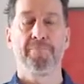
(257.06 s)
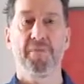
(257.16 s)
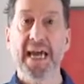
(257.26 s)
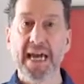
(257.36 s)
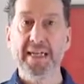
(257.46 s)

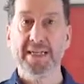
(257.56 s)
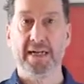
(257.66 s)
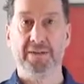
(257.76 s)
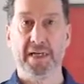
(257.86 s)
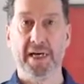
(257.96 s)
The
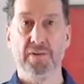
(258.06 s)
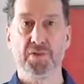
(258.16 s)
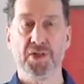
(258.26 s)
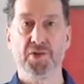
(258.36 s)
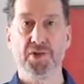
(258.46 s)
8-hour day
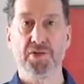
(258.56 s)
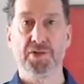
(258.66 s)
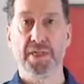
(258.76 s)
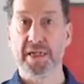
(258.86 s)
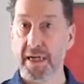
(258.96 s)
was introduced in